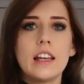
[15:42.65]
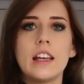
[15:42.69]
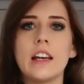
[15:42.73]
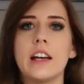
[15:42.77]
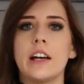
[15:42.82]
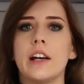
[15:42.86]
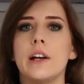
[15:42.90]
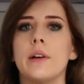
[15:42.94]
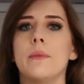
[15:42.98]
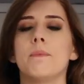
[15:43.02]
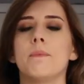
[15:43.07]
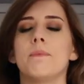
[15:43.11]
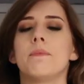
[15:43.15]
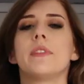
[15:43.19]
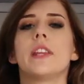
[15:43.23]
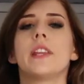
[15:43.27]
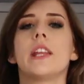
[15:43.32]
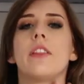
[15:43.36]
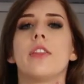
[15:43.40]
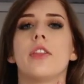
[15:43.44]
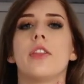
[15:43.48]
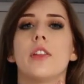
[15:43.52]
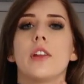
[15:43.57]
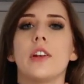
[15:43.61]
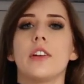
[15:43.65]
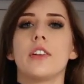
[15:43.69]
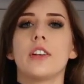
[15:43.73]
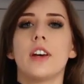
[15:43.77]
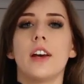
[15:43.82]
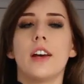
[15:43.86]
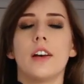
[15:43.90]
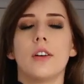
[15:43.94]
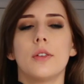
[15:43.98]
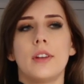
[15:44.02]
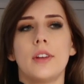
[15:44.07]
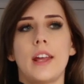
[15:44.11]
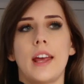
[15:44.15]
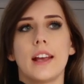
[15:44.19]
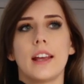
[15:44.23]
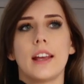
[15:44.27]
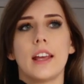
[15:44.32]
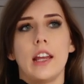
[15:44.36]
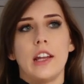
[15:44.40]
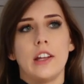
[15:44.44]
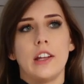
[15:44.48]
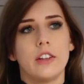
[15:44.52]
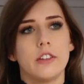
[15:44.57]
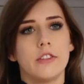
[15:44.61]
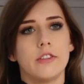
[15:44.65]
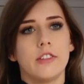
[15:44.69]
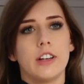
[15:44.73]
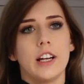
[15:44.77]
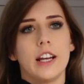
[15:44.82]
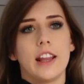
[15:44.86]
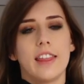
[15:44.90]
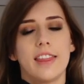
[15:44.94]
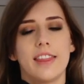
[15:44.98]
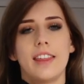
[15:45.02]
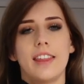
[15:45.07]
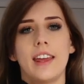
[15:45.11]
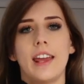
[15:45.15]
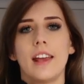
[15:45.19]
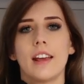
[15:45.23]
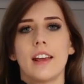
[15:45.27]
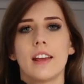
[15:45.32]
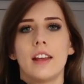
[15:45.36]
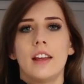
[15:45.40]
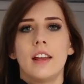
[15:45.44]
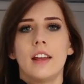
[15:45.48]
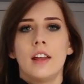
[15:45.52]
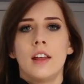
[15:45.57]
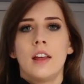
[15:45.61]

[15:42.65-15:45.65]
The turtleneck is really thick.